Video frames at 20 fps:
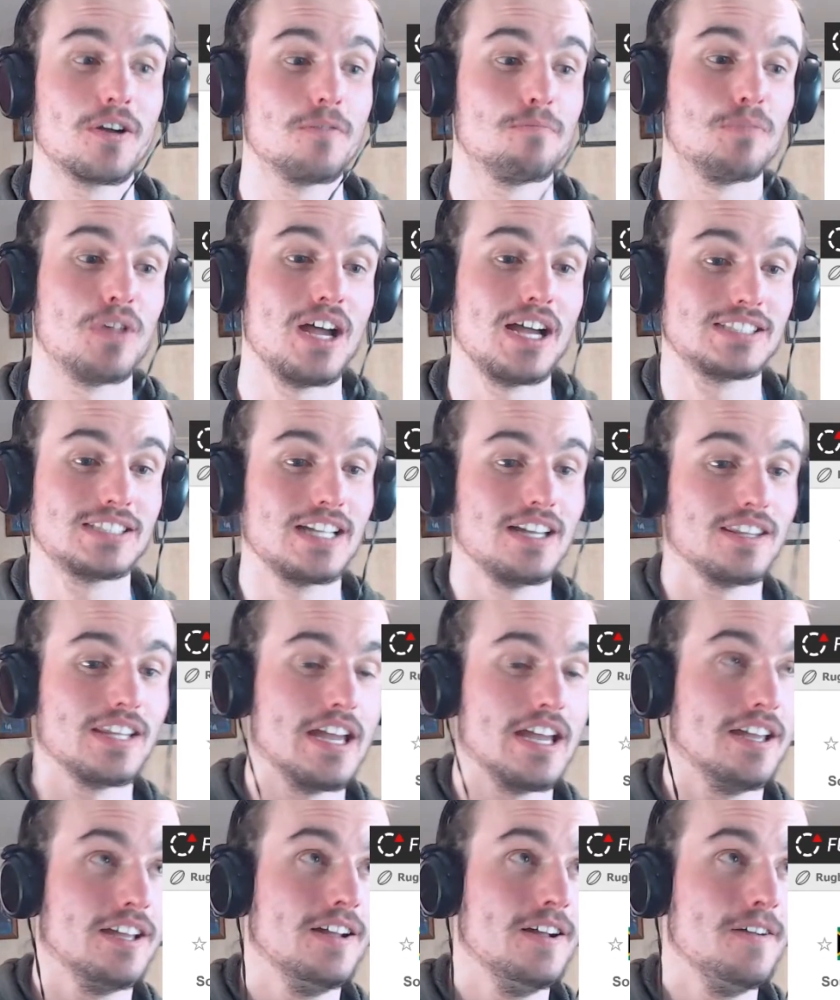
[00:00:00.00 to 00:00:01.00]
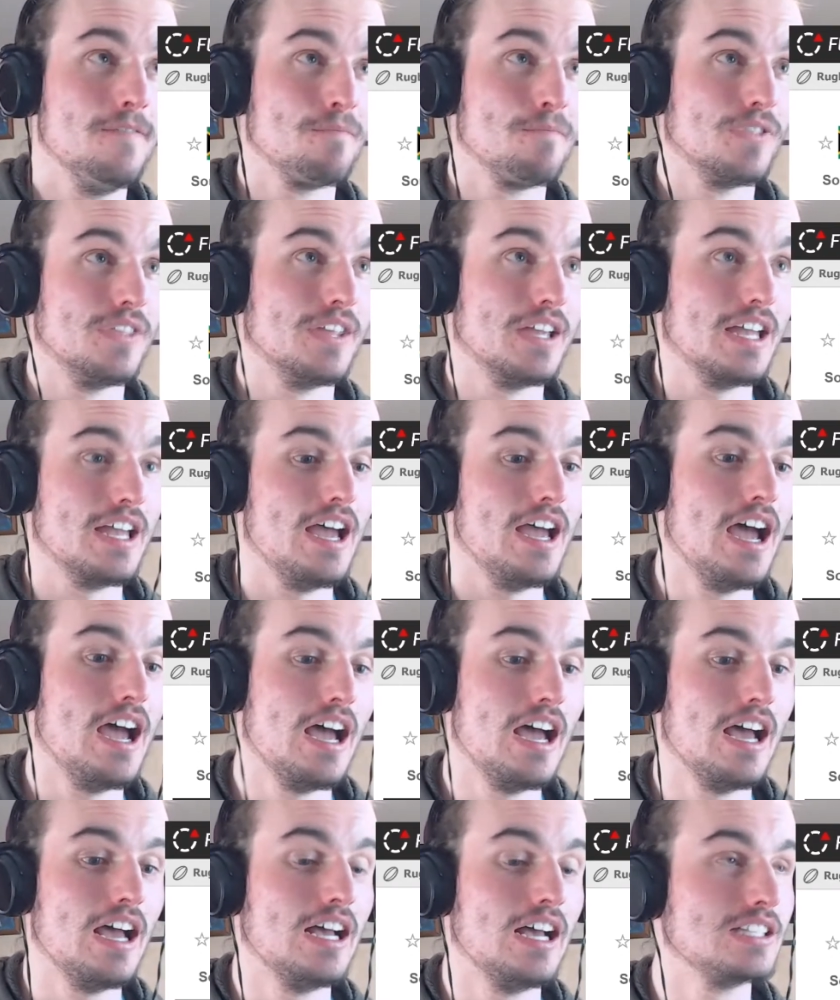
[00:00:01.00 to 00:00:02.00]
good players out there.
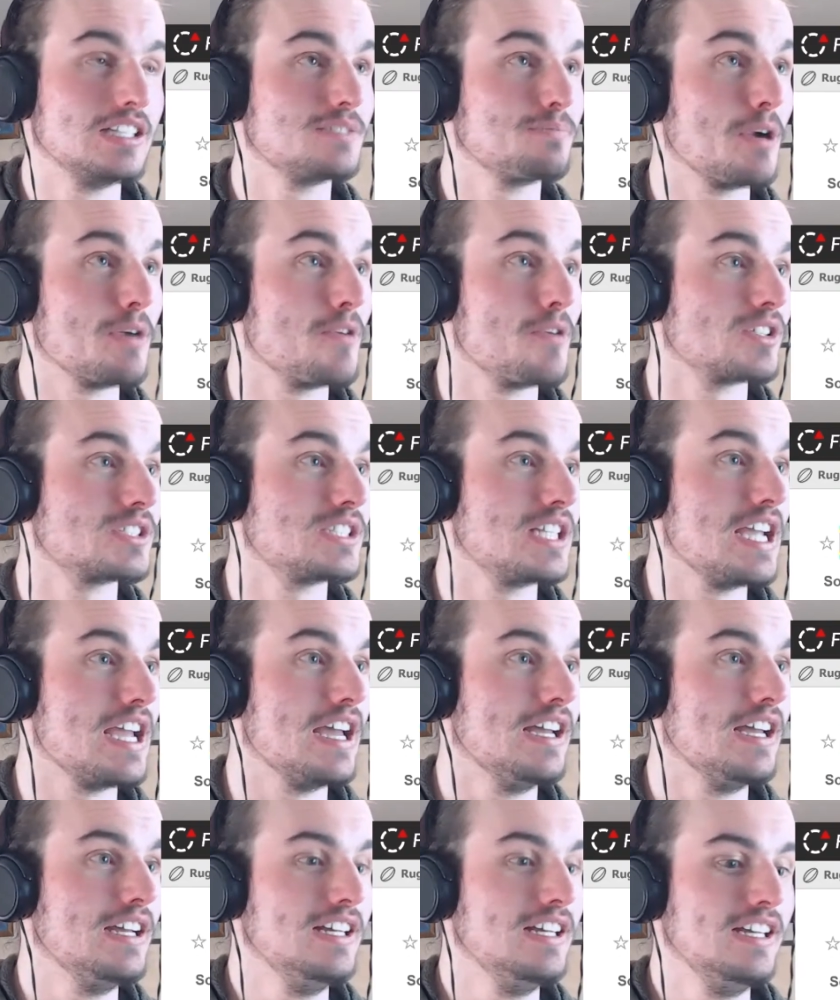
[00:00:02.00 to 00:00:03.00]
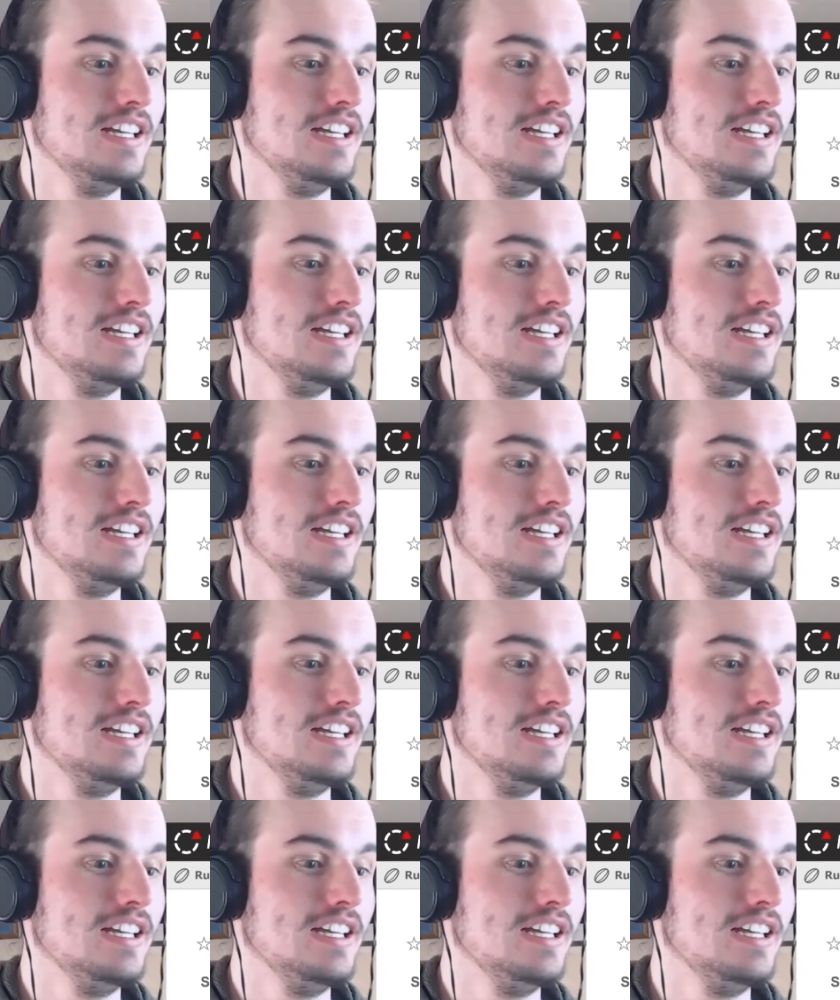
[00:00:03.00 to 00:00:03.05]
the Springboks here.